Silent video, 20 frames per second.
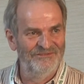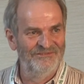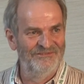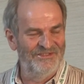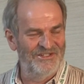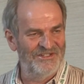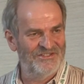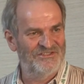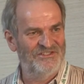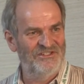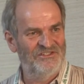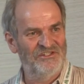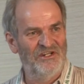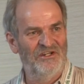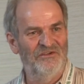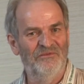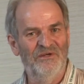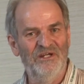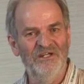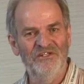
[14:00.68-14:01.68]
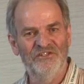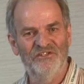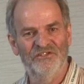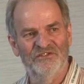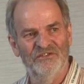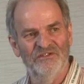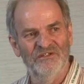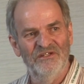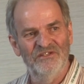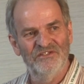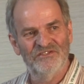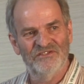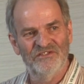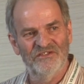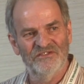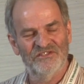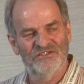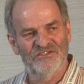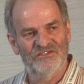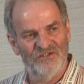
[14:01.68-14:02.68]
this degeneration is to
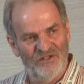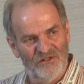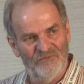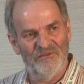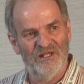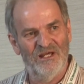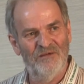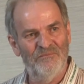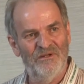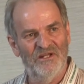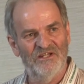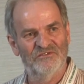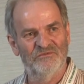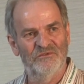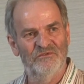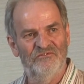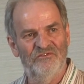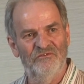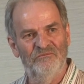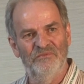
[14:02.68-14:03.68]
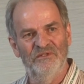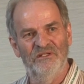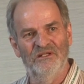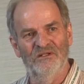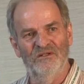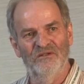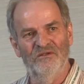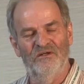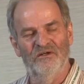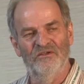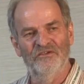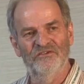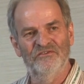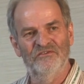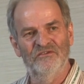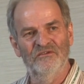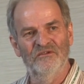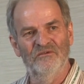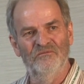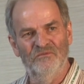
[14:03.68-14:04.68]
stop that plasmid from being lost,
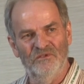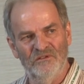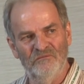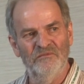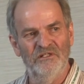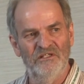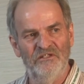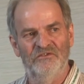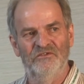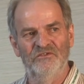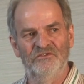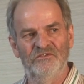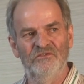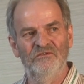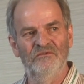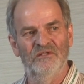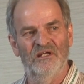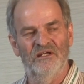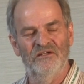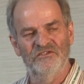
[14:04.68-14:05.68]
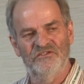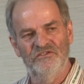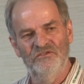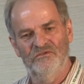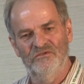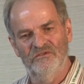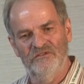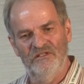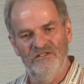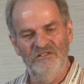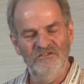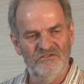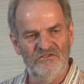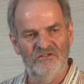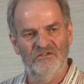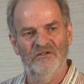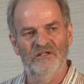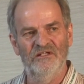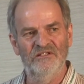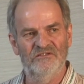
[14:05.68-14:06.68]
and one way you could do that is you could
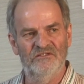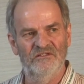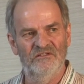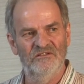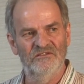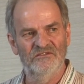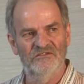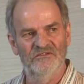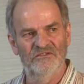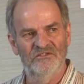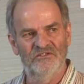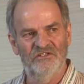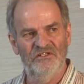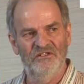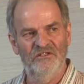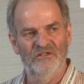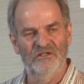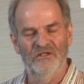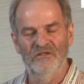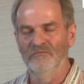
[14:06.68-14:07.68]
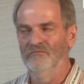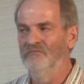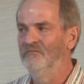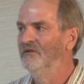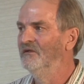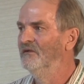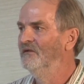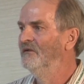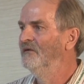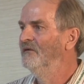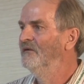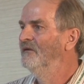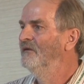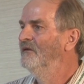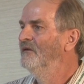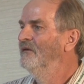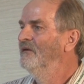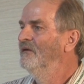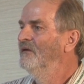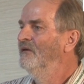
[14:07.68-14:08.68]
integrate it into the genome.
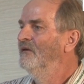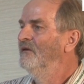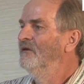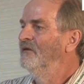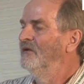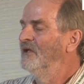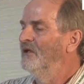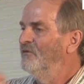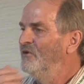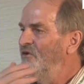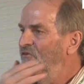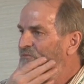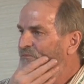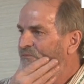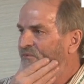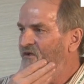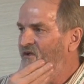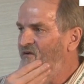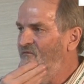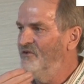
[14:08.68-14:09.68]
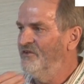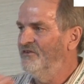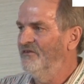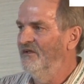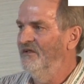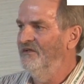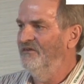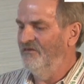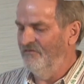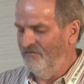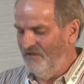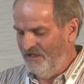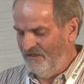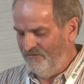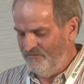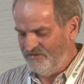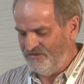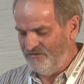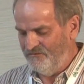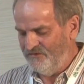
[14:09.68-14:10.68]
Now, we've previously
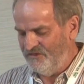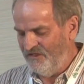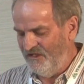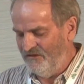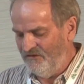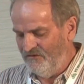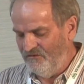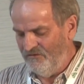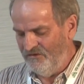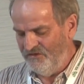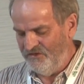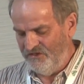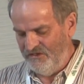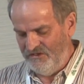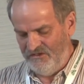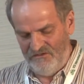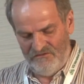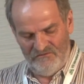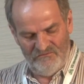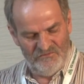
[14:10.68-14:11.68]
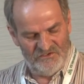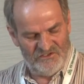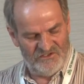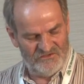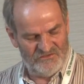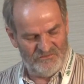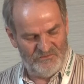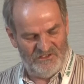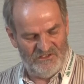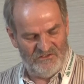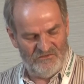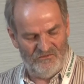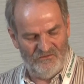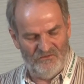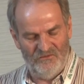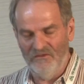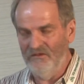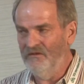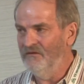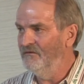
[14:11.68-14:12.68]
developed some technology which is we
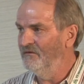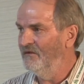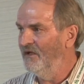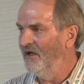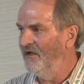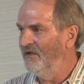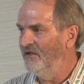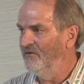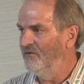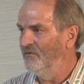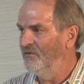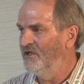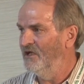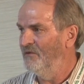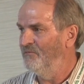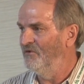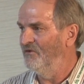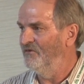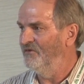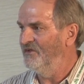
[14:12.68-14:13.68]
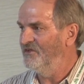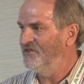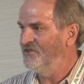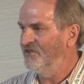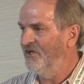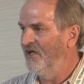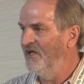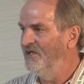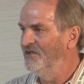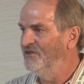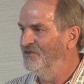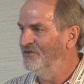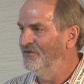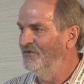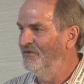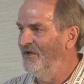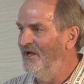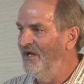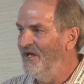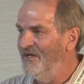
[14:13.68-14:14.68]
call allele coupled exchange,
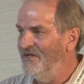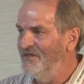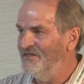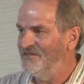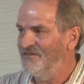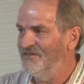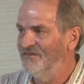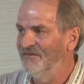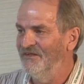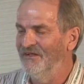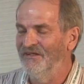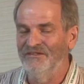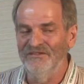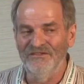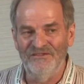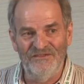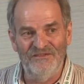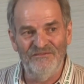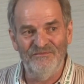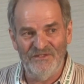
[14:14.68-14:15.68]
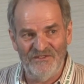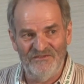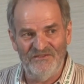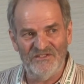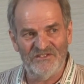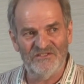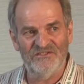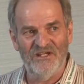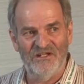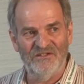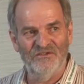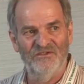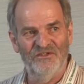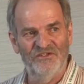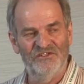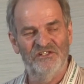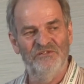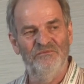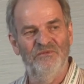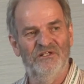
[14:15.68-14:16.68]
or ACE, and with this
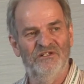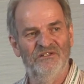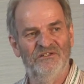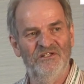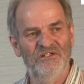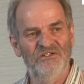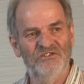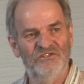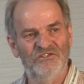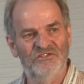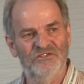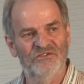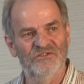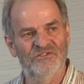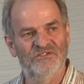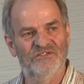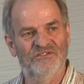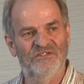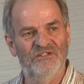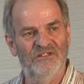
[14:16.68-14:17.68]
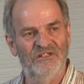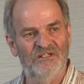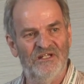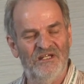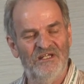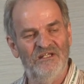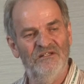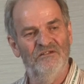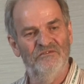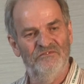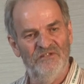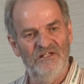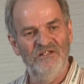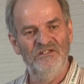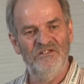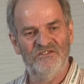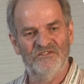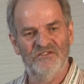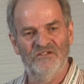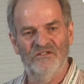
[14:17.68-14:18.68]
technology we can introduce DNA of
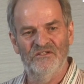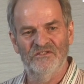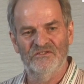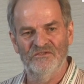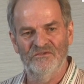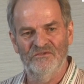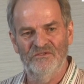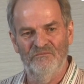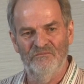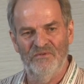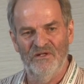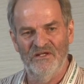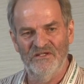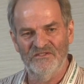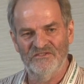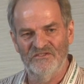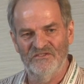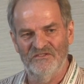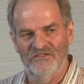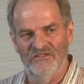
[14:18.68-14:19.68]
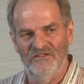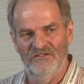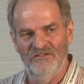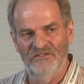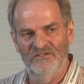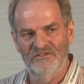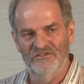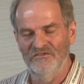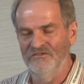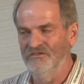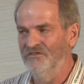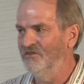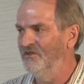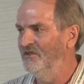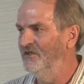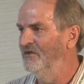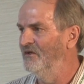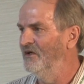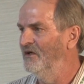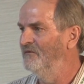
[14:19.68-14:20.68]
any size or complexity into the
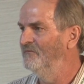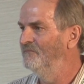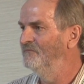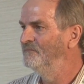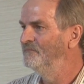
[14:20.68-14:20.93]
genome.